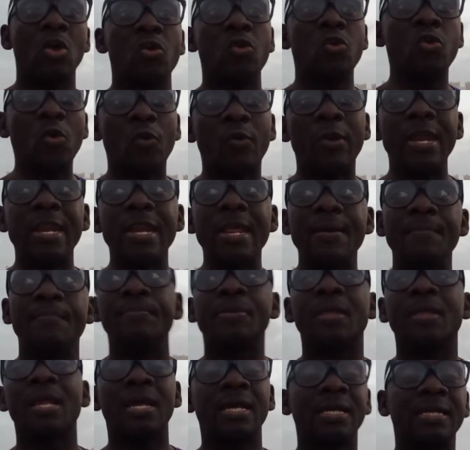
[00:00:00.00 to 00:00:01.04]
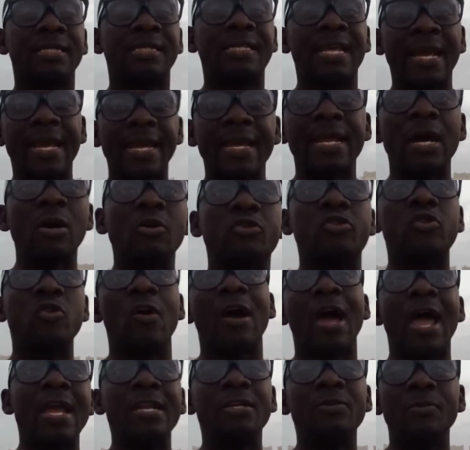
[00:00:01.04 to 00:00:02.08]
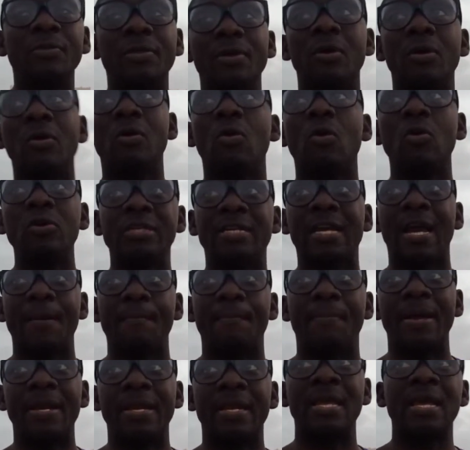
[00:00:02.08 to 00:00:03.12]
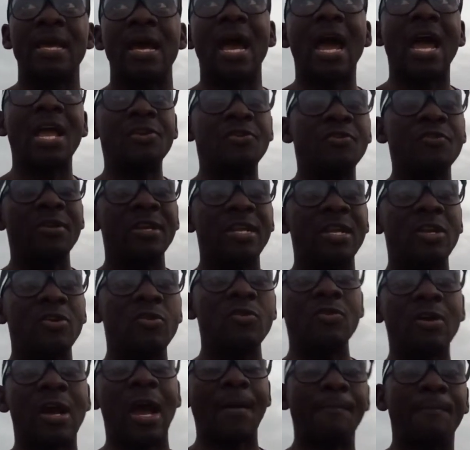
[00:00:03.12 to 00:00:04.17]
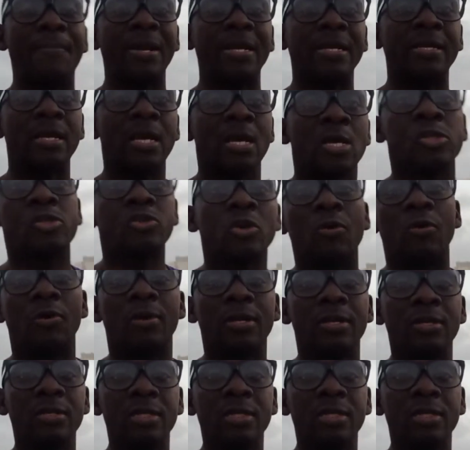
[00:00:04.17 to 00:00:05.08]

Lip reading: You already taken out your ID with the old company and you're in a new company. So